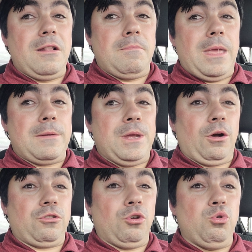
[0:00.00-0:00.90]
maybe
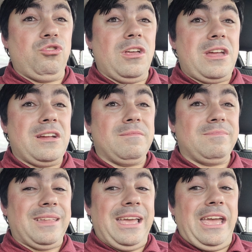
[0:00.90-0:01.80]
on Tuesday,
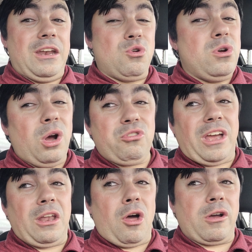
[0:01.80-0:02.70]
and who knows
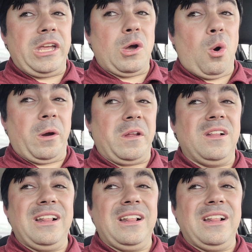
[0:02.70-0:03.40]
how long he caught it.